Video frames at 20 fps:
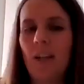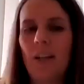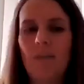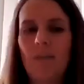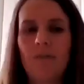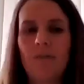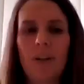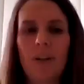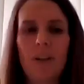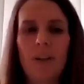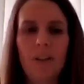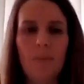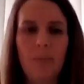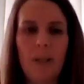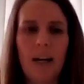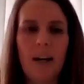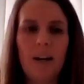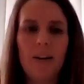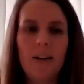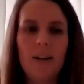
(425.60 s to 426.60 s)
training to
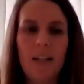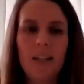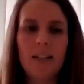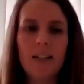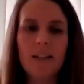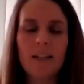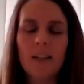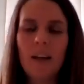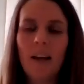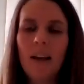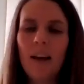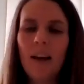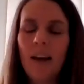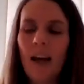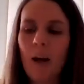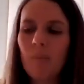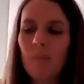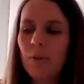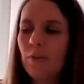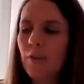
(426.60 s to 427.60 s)
meet our needs.
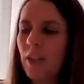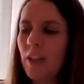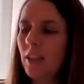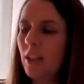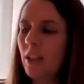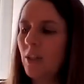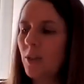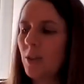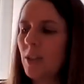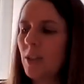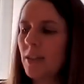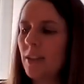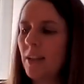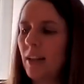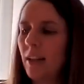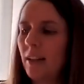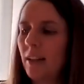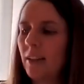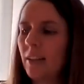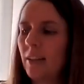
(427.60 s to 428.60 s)
And we've really used
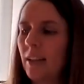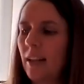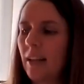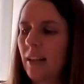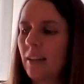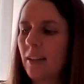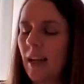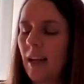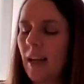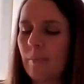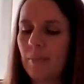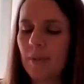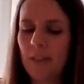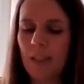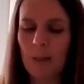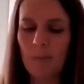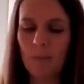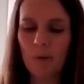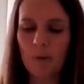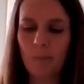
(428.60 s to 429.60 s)
that
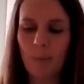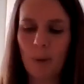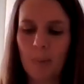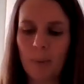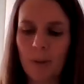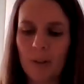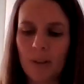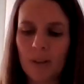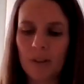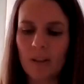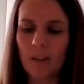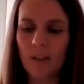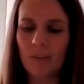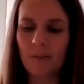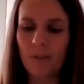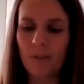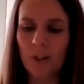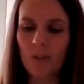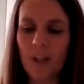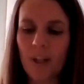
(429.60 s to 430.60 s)
team of pupils
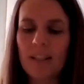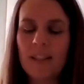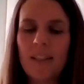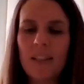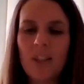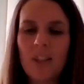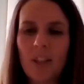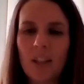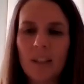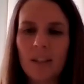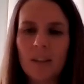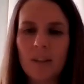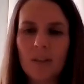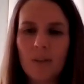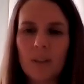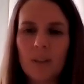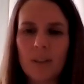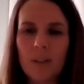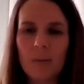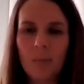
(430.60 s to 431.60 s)
for transition.
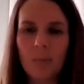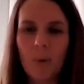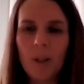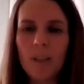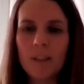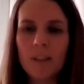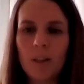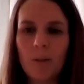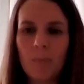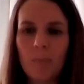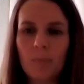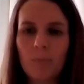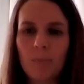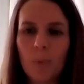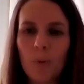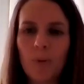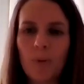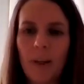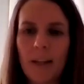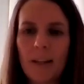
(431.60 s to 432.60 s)
So it's worked at
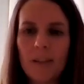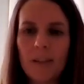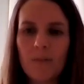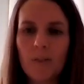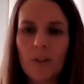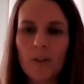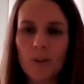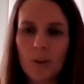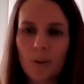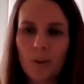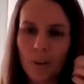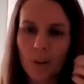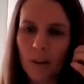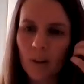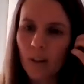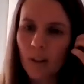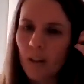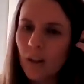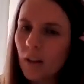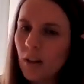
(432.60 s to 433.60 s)
both ends of the
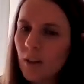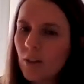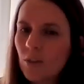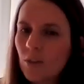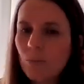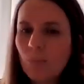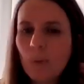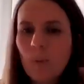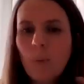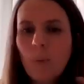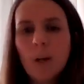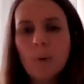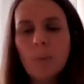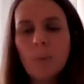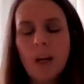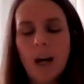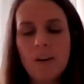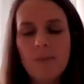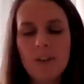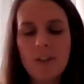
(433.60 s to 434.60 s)
school. So we
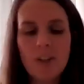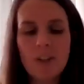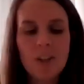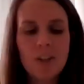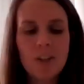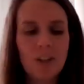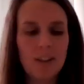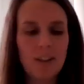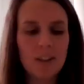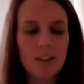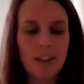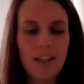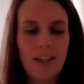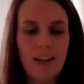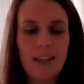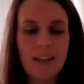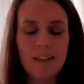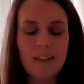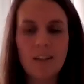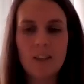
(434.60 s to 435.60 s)
have a nursery that are
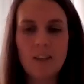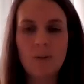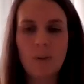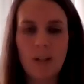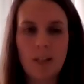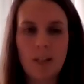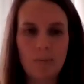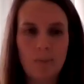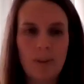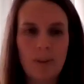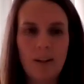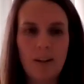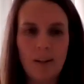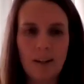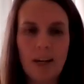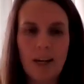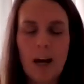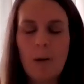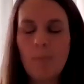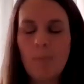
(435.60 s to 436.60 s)
connected to us within
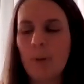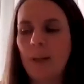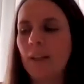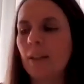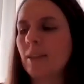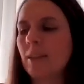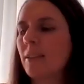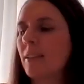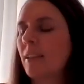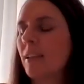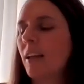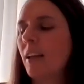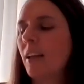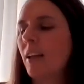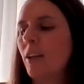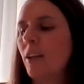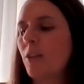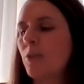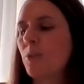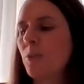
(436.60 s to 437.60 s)
our campus.
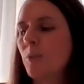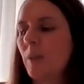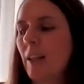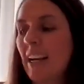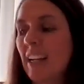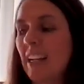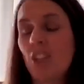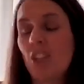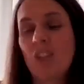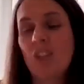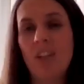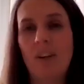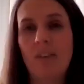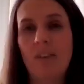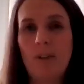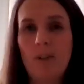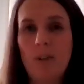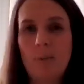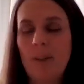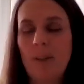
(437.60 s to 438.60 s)
So last year,
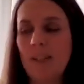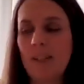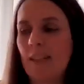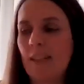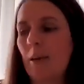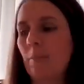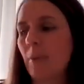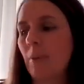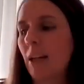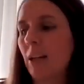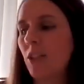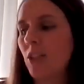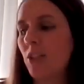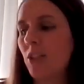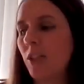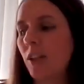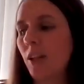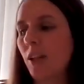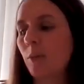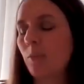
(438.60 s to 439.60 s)
around about this time
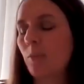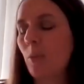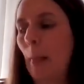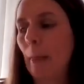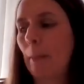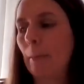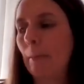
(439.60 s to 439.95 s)
last year,